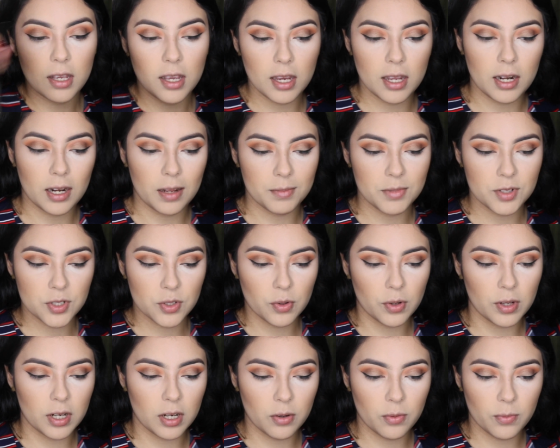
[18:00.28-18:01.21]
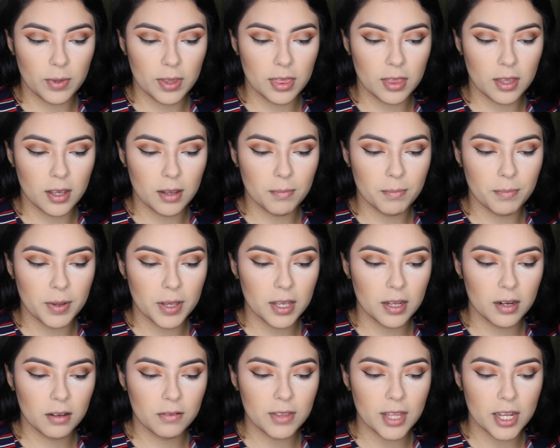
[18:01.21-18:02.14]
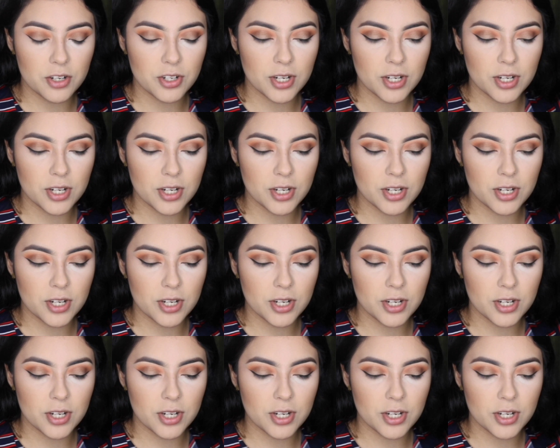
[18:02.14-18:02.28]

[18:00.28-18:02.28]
And I'm just going in with a bit of that